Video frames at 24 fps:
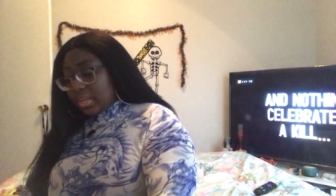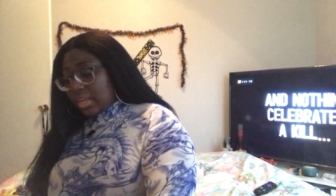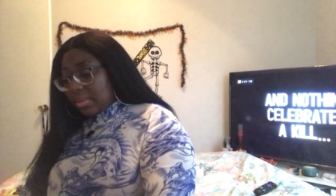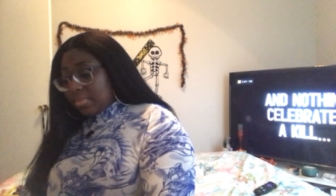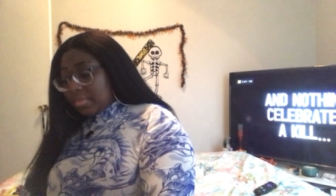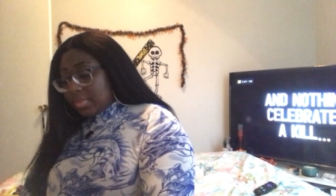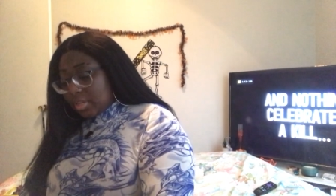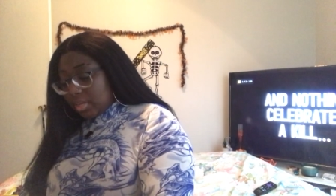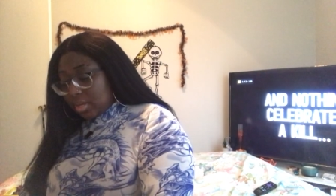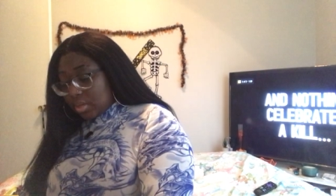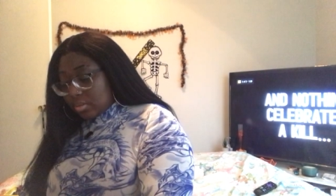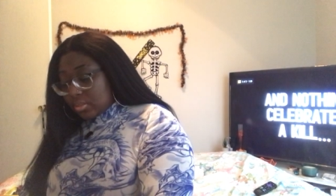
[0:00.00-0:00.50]
came
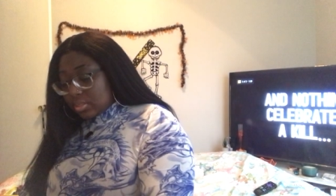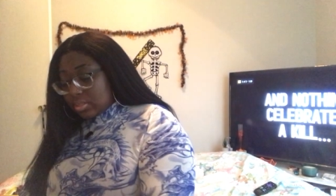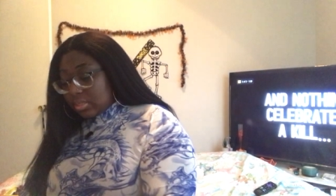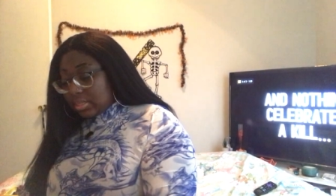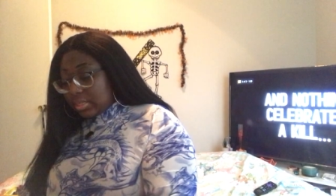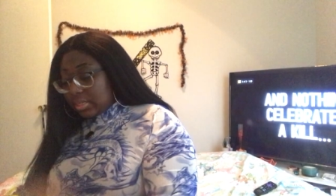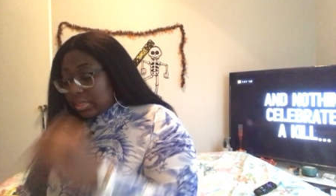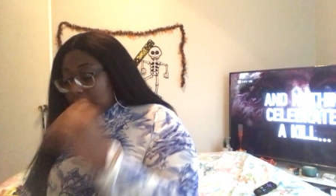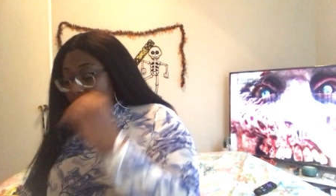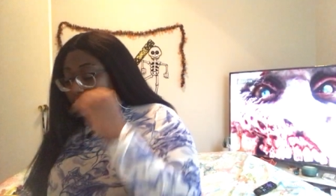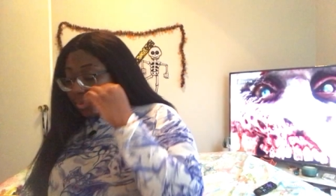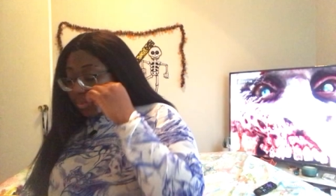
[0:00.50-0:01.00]
closer
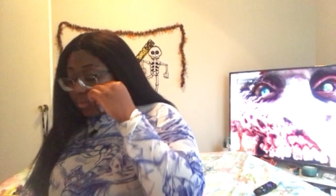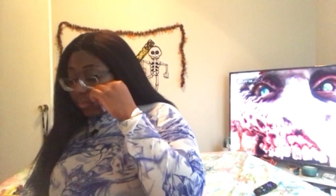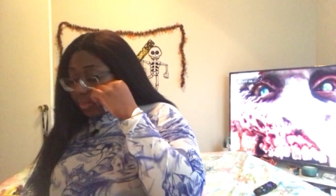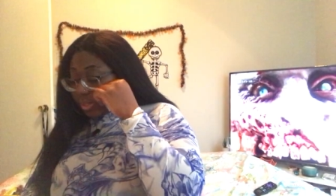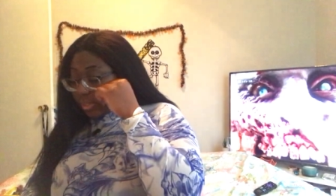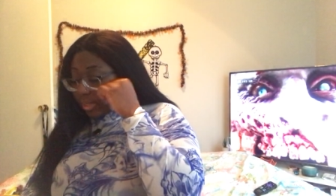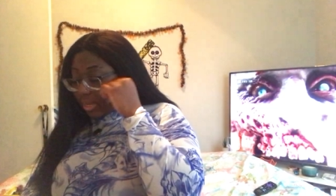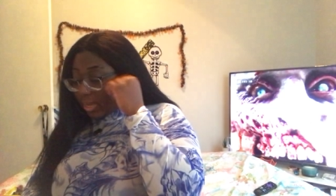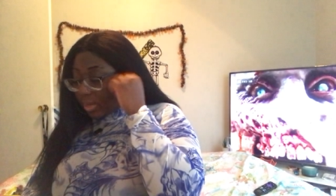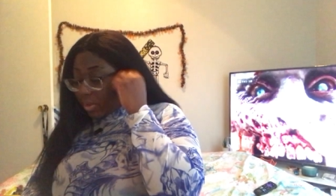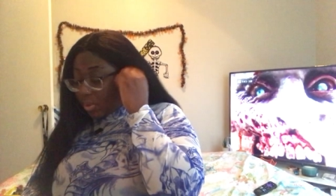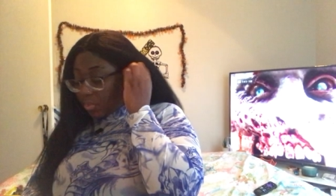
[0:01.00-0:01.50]
than anyone.
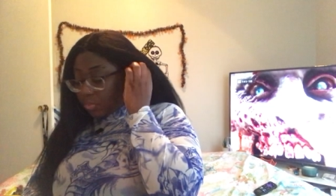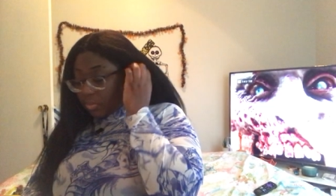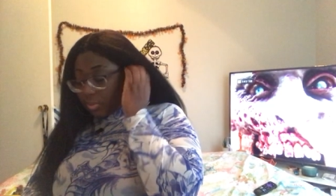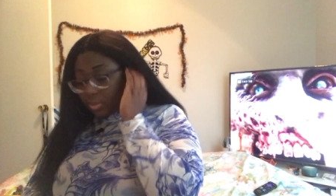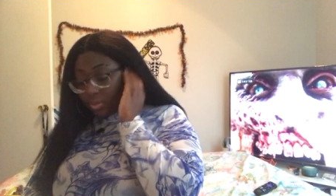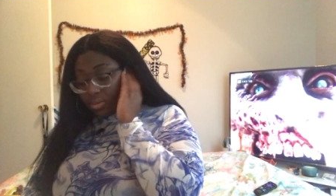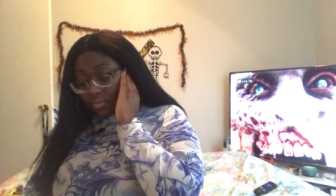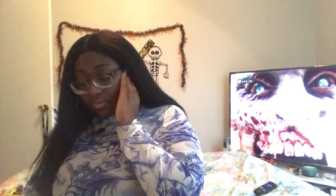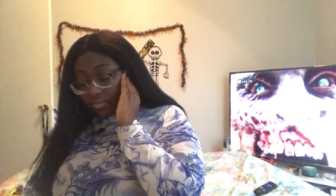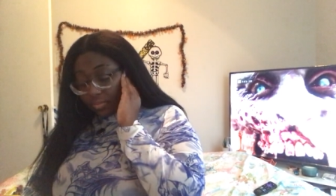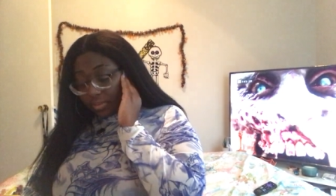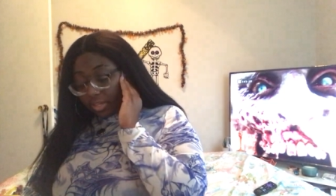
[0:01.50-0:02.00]
I hope you
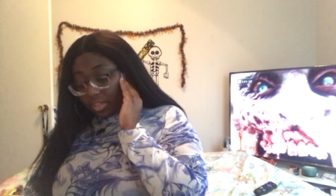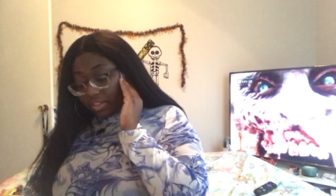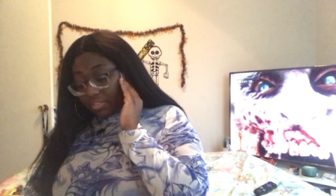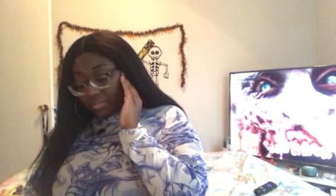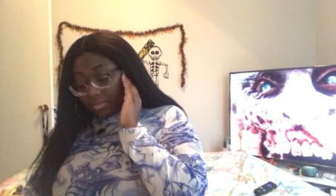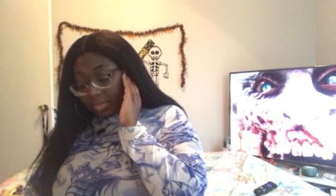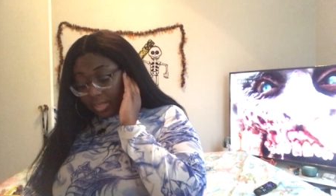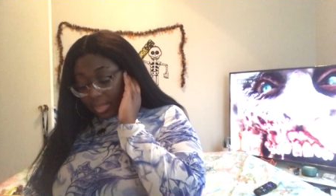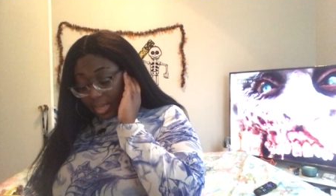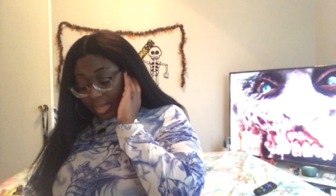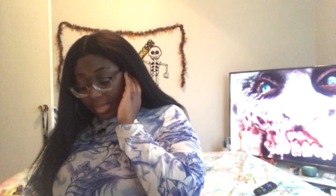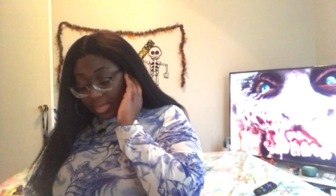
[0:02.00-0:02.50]
can forgive
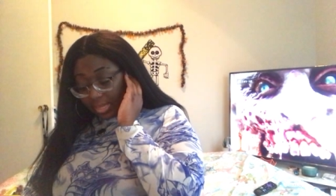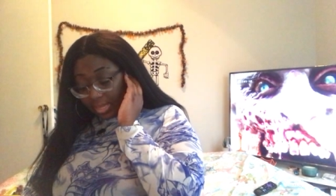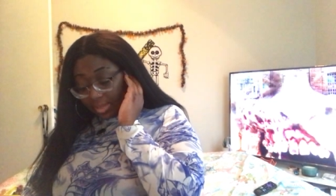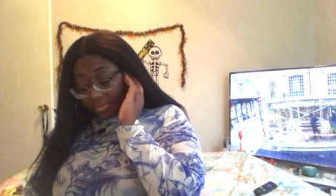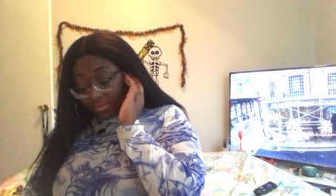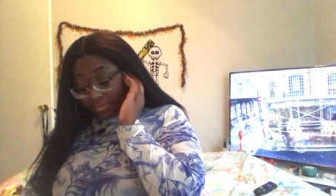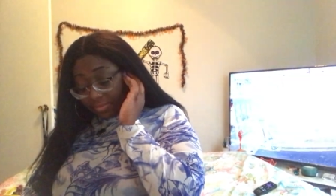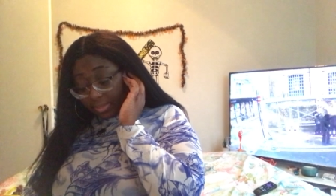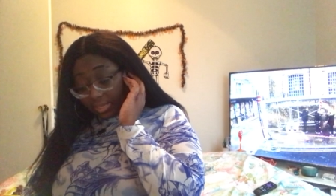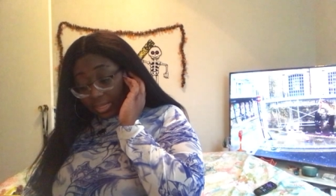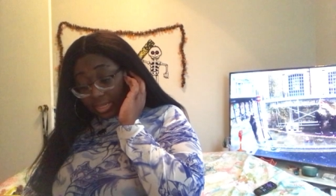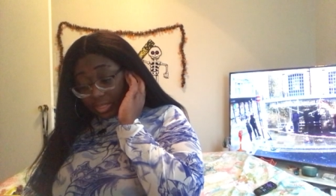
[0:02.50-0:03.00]
me. I can't
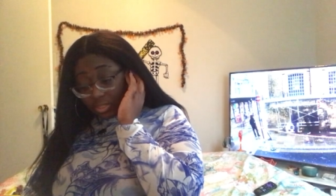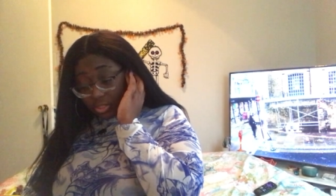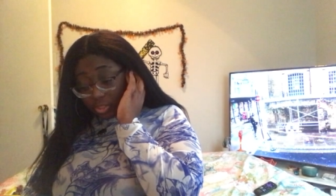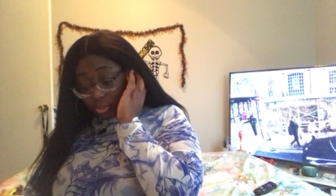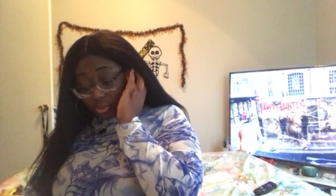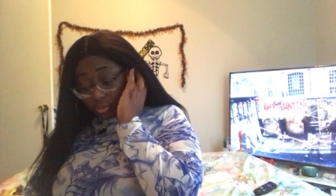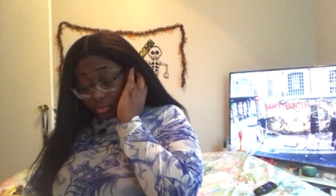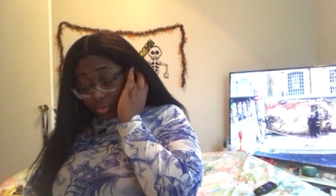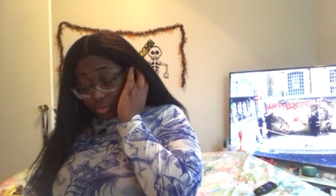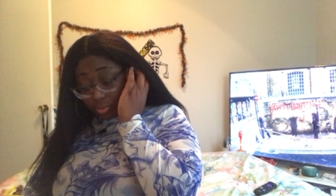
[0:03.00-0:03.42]
forget you.